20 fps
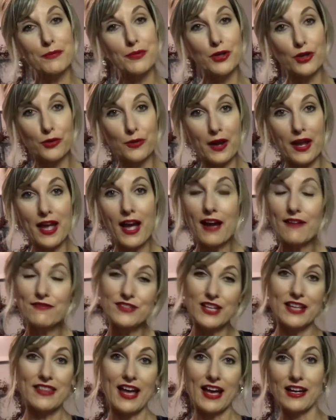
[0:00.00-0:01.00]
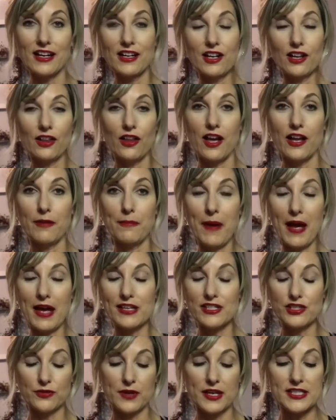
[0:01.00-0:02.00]
puree. I've done that in a lot of
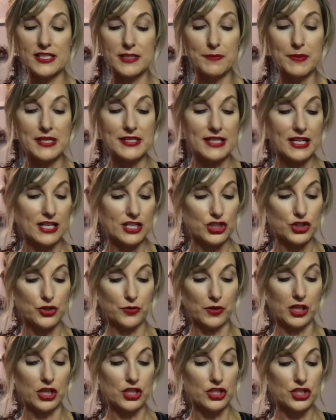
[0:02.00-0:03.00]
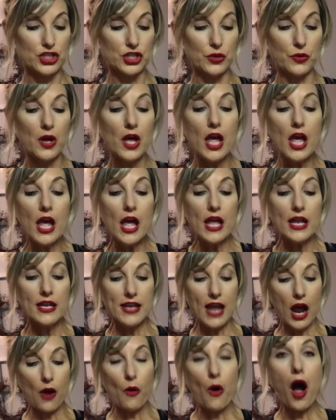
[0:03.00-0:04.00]
pasta recipes and it's really good too.
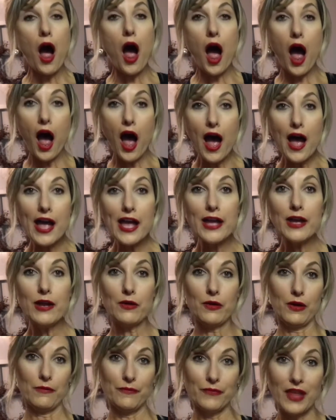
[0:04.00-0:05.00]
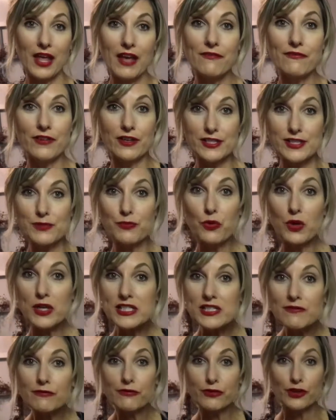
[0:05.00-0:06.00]
Now, if this
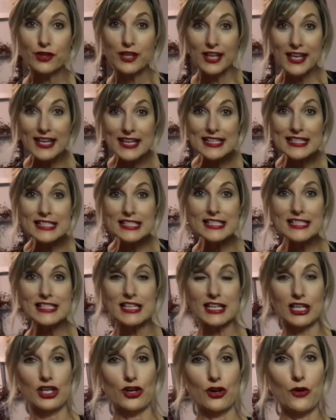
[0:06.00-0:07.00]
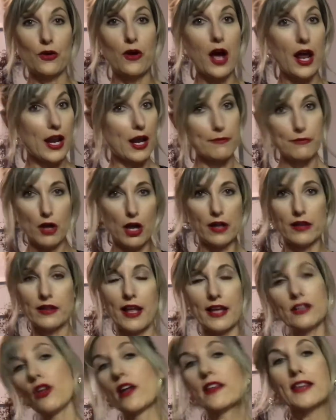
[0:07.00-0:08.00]
wasn't for kids, you know, and I'm not
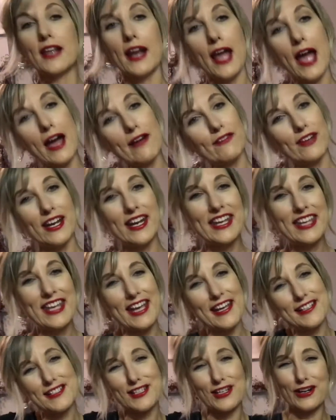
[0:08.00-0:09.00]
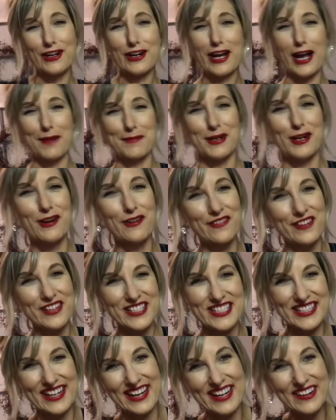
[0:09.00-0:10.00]
that I have any kids that are coming over
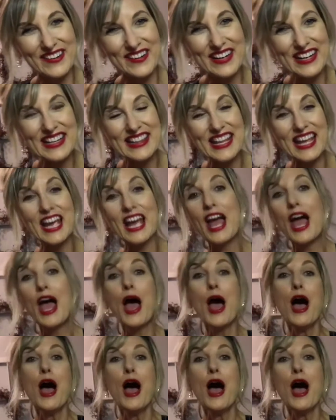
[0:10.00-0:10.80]
tonight or anything,